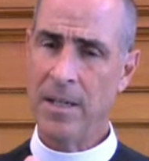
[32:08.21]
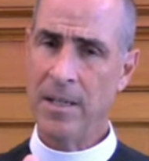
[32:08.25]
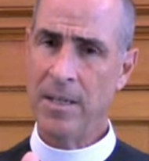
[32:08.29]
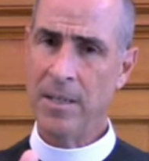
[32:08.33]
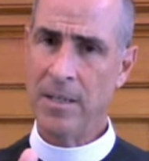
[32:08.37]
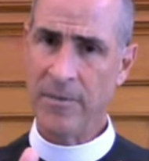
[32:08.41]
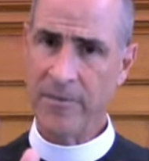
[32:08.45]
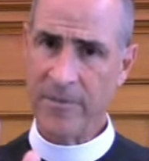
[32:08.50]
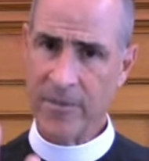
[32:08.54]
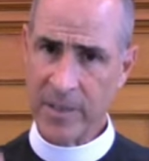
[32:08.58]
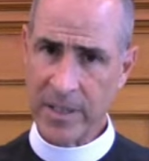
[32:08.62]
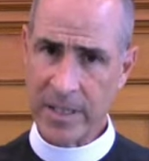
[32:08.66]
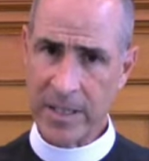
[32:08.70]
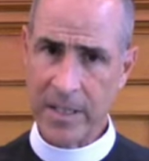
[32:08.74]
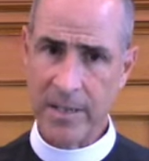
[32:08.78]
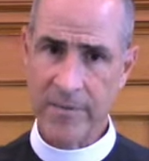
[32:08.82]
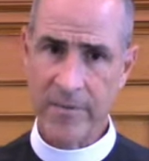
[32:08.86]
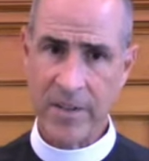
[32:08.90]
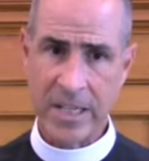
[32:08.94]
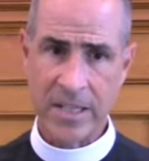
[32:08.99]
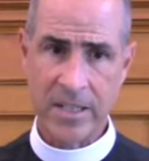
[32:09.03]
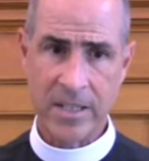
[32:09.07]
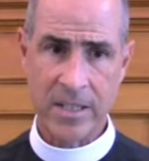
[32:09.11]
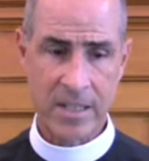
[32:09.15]
to forgive,
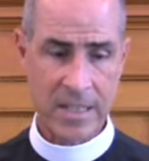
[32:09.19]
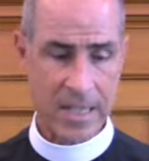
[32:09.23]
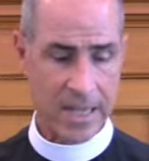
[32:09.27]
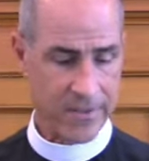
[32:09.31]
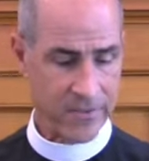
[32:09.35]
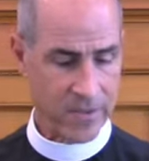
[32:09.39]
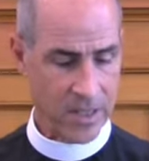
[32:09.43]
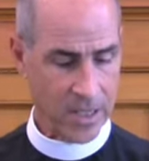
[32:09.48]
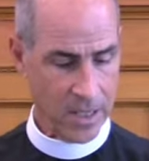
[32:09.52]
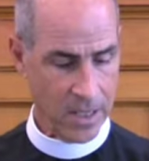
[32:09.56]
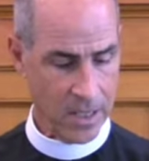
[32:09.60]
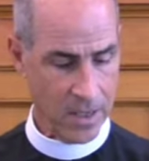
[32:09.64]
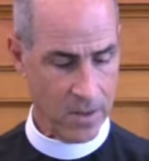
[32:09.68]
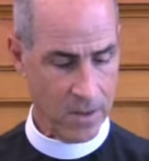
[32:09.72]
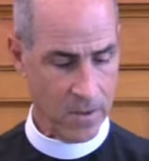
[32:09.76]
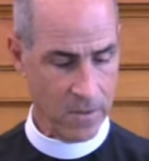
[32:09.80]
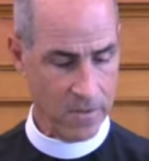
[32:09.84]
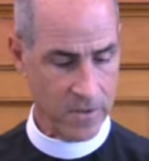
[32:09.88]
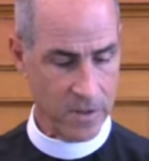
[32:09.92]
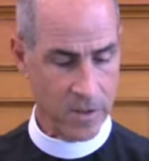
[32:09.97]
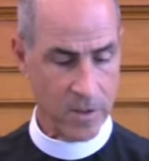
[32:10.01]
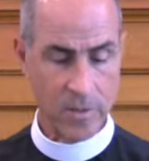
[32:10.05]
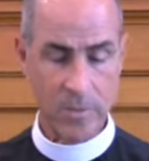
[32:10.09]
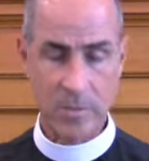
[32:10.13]
I just have to get
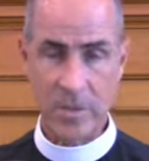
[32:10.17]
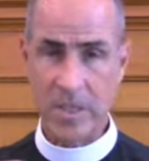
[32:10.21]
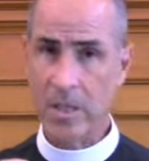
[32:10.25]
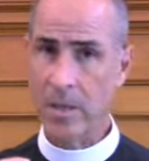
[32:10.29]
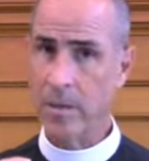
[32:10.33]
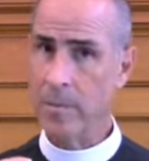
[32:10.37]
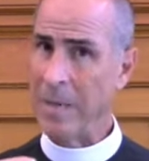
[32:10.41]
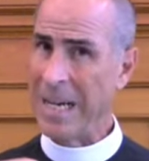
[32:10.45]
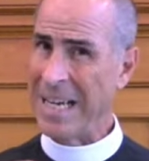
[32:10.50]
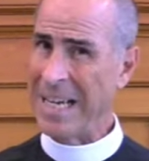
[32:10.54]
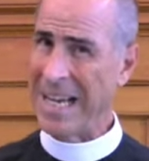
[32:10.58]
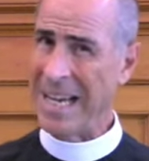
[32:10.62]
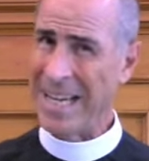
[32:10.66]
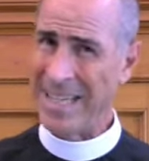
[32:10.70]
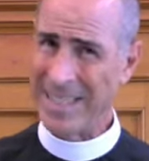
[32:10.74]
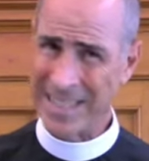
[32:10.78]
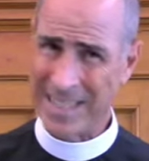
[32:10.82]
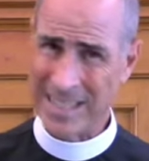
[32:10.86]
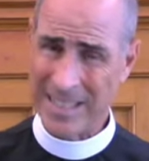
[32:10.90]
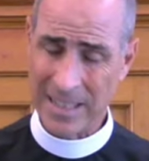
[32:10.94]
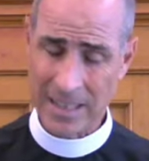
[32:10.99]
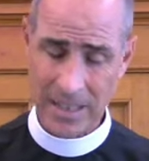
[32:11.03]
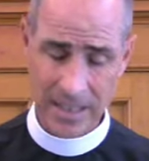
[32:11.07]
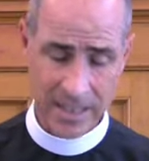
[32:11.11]
over, my
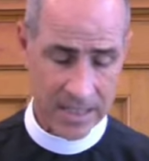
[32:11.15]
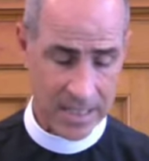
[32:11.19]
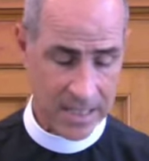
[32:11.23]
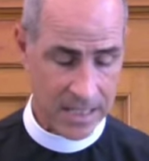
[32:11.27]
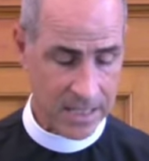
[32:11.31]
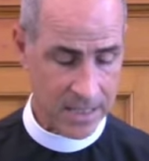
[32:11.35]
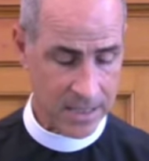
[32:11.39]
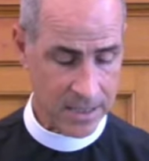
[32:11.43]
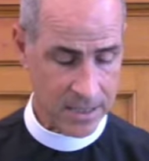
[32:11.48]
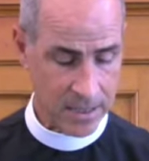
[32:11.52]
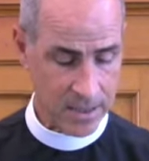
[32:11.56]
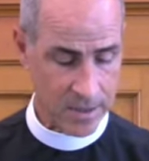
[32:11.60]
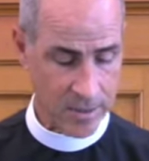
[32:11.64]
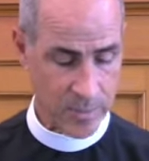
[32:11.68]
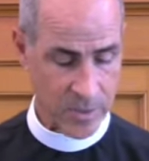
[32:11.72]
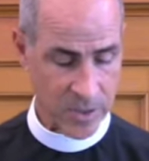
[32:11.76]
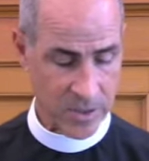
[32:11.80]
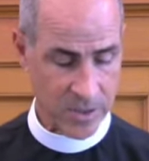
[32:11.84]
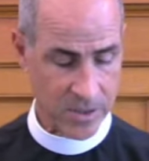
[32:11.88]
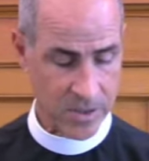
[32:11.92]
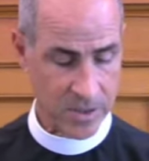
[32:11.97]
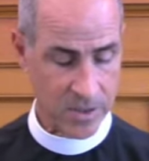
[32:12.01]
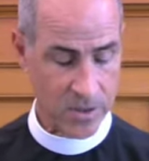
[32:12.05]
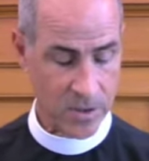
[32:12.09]
hostility to the
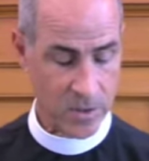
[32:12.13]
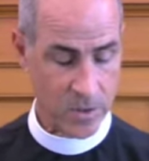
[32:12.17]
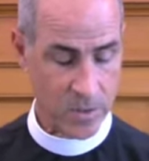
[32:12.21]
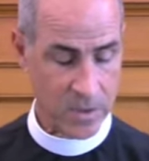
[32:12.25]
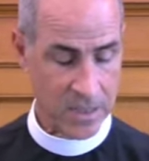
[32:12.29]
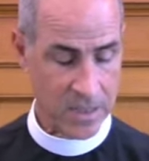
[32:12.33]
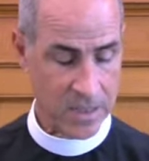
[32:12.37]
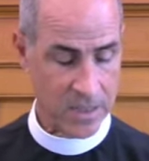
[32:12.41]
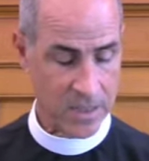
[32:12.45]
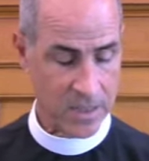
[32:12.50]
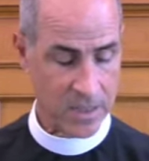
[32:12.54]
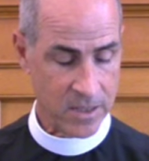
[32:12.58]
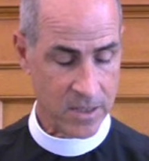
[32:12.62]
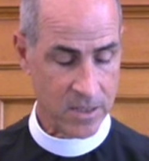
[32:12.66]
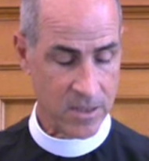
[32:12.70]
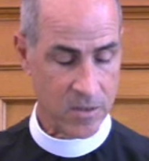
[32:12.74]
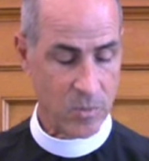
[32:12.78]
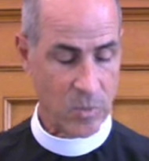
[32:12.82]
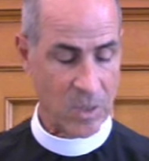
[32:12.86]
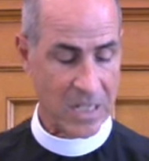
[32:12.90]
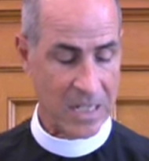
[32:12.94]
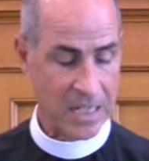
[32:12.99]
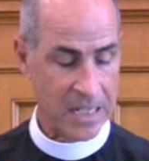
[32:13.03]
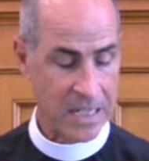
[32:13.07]
person who did this to
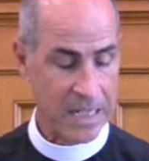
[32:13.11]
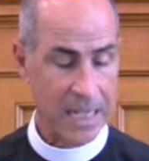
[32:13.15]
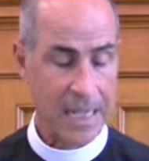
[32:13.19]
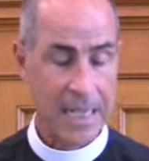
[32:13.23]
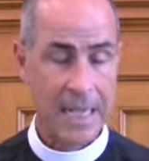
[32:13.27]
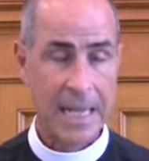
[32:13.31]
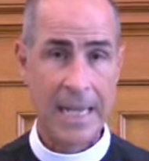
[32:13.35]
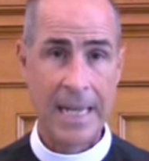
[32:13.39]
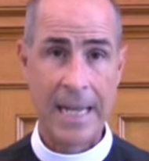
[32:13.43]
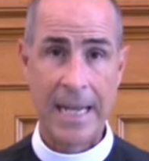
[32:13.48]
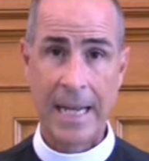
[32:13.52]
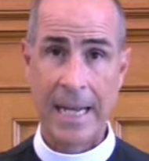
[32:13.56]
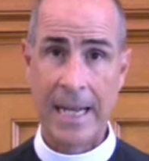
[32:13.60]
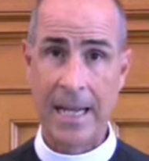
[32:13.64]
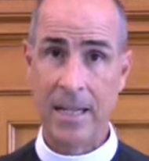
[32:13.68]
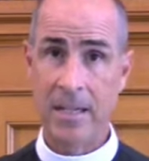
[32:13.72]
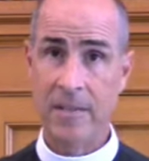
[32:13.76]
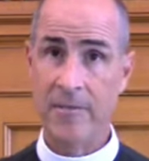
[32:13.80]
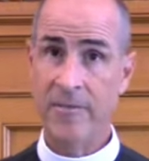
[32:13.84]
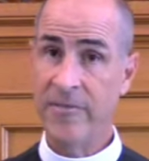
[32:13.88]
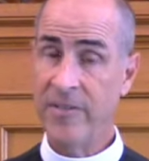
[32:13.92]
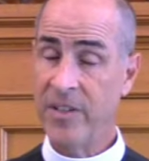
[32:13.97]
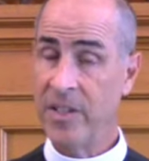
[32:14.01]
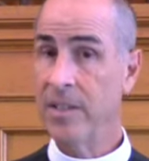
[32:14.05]
me
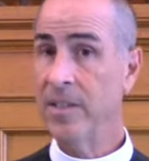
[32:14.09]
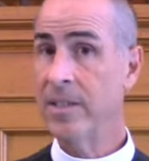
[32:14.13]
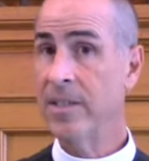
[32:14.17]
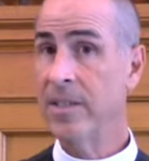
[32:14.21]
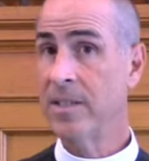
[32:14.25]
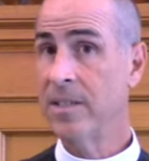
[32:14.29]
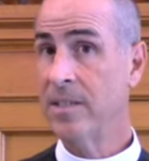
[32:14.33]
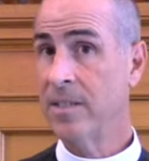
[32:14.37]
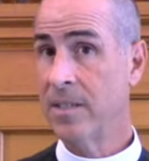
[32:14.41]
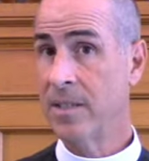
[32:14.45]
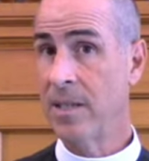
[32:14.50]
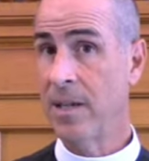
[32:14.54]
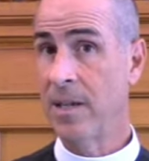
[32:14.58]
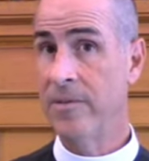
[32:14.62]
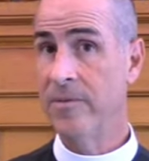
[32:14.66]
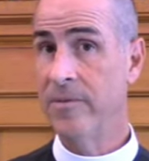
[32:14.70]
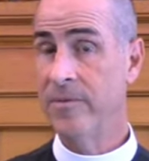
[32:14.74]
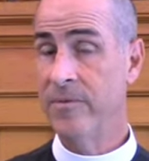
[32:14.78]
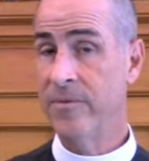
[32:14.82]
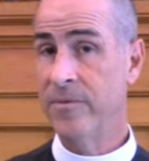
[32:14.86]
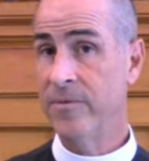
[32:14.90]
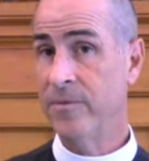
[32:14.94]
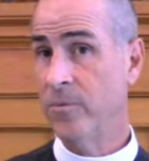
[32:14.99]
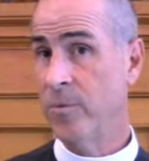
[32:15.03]
and feelings
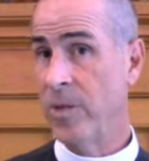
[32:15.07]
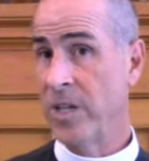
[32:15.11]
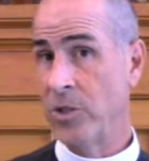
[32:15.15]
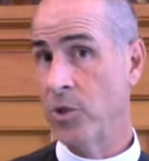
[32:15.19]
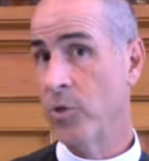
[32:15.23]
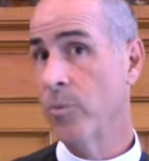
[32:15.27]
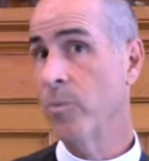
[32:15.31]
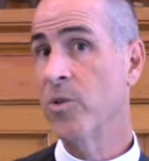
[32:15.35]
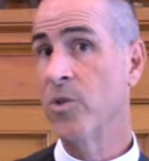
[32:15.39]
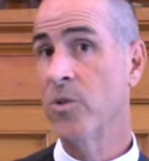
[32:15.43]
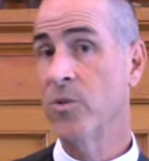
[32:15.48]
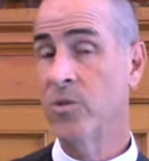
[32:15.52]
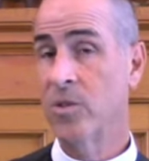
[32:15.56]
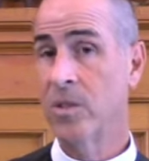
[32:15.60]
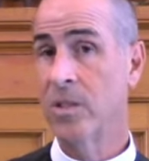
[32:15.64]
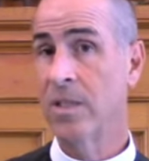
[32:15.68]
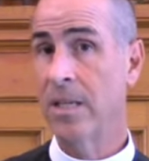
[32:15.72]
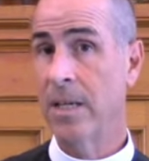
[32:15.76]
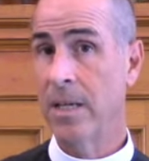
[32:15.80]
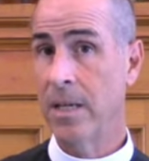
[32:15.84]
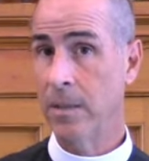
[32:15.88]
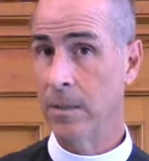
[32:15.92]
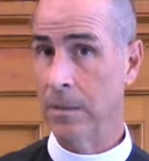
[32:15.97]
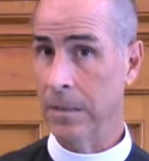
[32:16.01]
of retribution
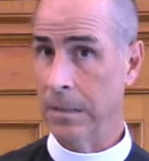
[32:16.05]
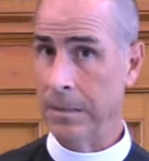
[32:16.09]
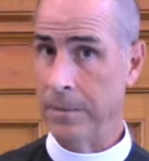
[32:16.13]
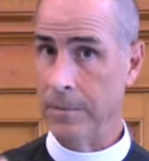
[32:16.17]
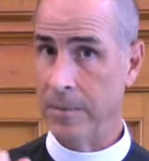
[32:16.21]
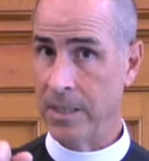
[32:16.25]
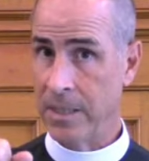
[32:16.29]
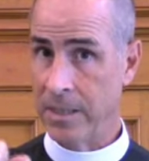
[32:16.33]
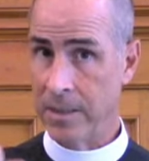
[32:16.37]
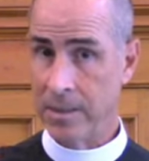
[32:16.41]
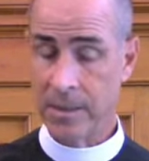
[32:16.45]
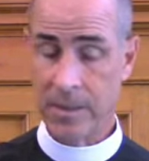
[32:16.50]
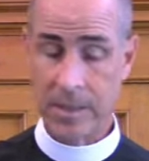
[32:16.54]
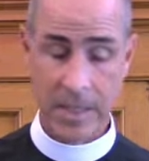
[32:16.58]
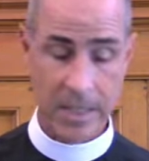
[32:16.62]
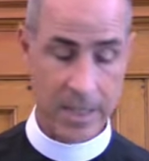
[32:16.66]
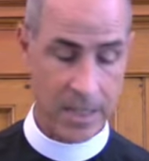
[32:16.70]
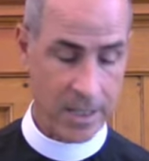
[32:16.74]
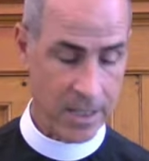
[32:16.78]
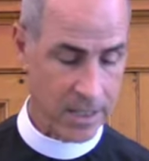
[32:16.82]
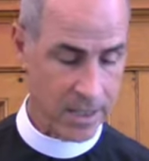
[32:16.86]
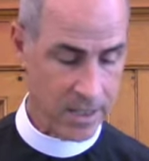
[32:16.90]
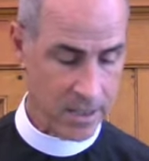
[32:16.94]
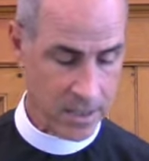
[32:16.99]
that I really want to
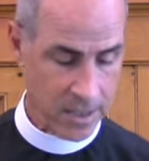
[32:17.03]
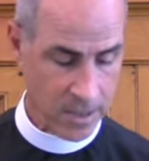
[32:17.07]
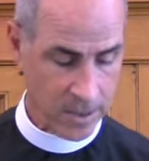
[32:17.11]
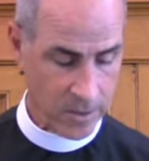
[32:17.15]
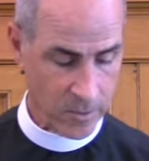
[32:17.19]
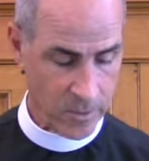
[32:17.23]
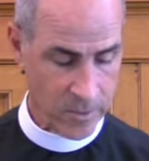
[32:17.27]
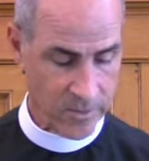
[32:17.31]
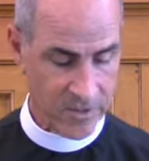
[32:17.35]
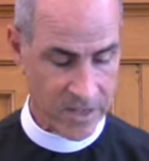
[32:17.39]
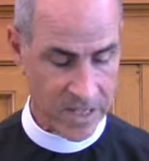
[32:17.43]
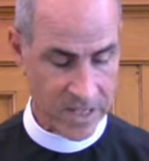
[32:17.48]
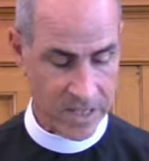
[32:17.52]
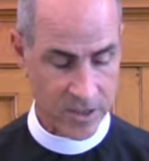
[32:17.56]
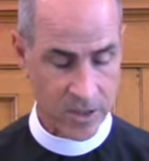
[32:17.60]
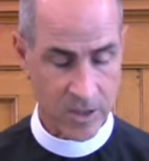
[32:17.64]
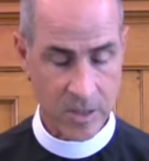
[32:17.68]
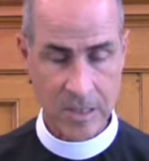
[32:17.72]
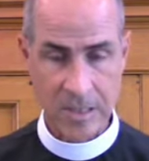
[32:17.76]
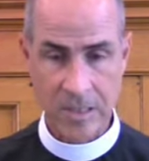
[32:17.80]
seek revenge.